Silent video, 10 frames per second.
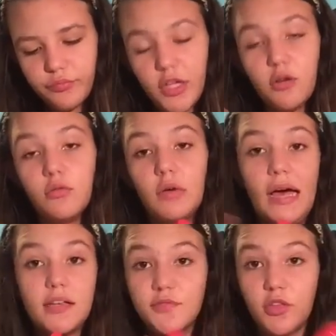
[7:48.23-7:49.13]
They don't
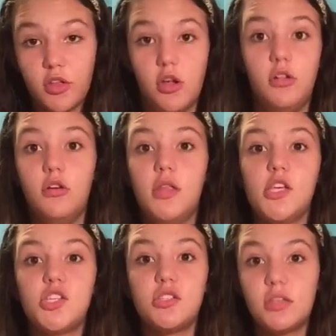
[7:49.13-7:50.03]
ask for the color,
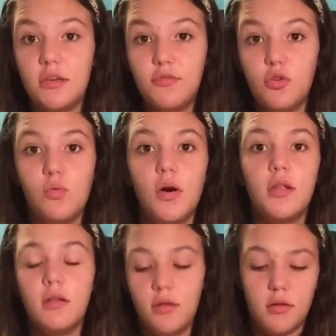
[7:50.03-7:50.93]
they just give you
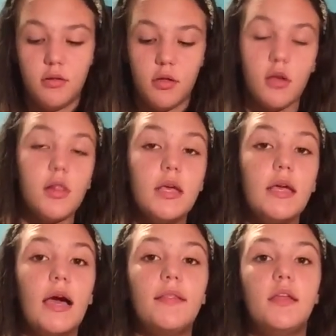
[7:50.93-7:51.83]
one, and
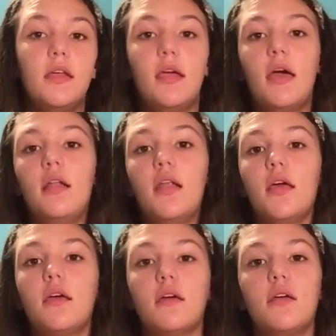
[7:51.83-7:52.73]
luckily I didn't get
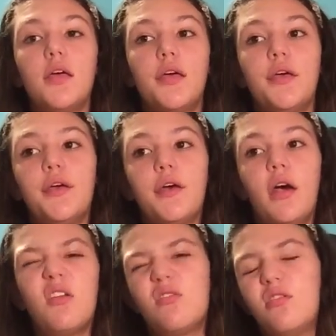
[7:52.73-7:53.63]
like,
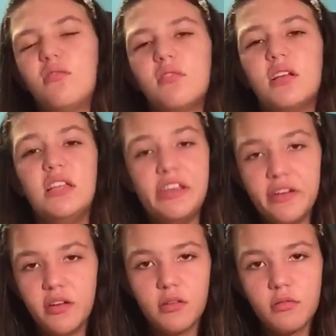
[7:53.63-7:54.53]
I don't know,
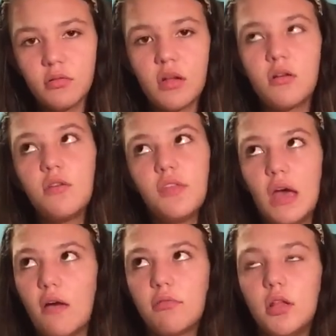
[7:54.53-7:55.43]
clear. I don't know if they
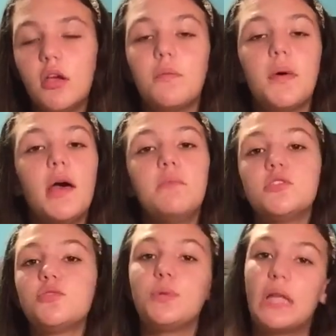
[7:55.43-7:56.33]
have clear, but I'm
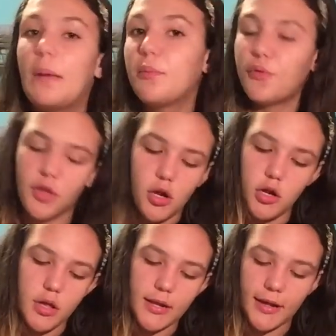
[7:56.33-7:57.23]
just really happy with the
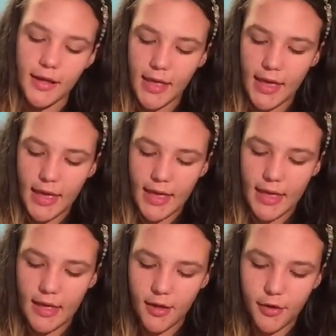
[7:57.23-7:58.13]
color that I
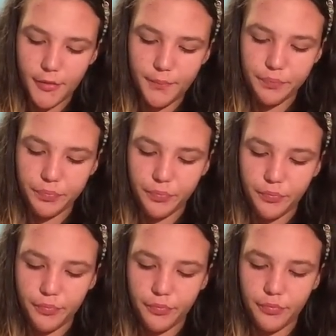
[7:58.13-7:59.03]
got.
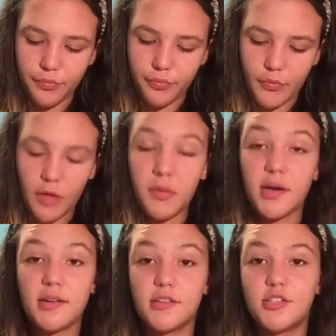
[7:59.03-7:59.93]
I'm
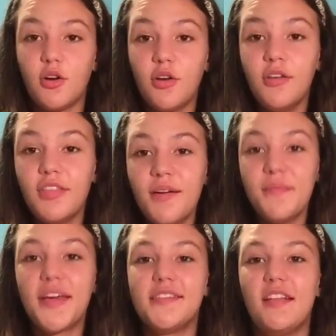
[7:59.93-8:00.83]
not gonna show you
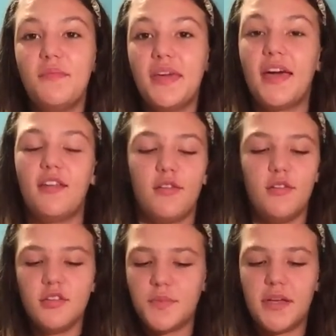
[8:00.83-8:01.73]
them because that'd be kind of
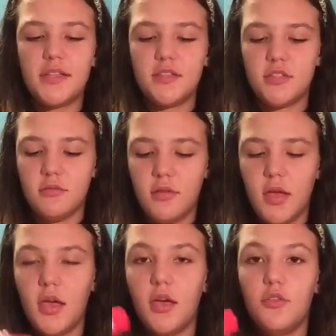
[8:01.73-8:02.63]
gross, but
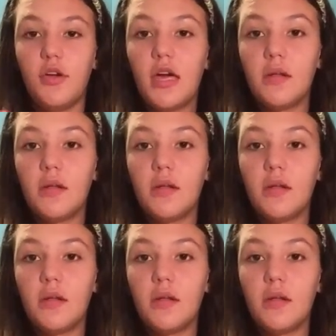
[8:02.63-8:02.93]
you